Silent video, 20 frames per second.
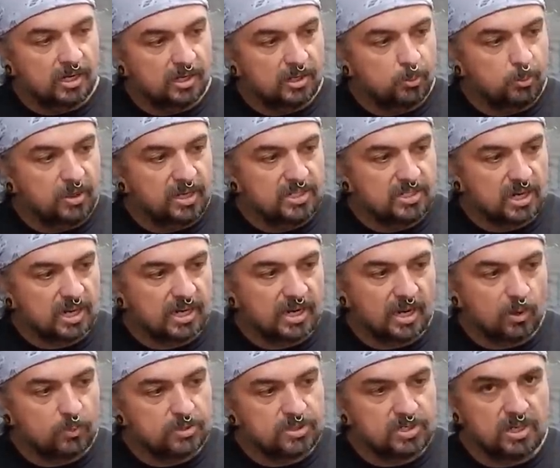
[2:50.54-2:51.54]
The piece I
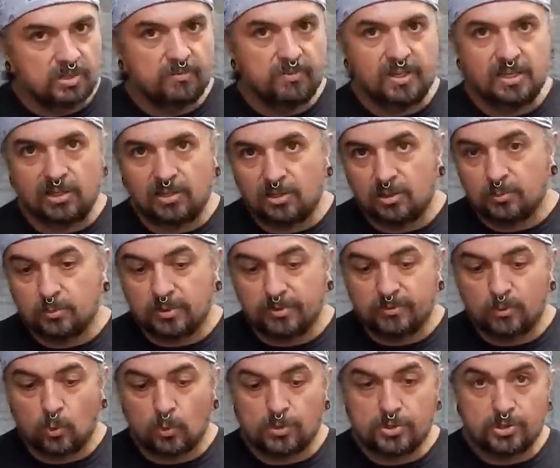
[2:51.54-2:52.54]
got was 10 feet long, but
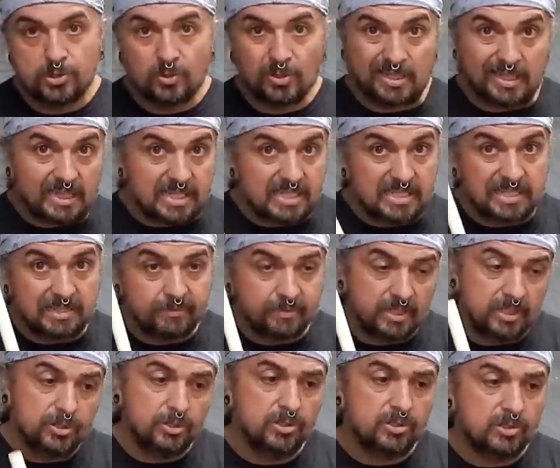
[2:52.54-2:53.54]
of course you only need 7
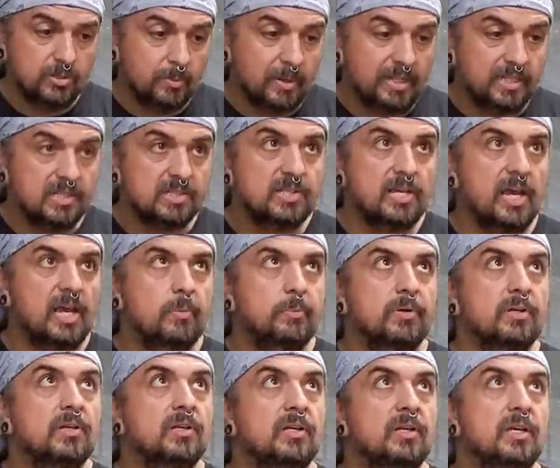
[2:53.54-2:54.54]
inches to make this happen.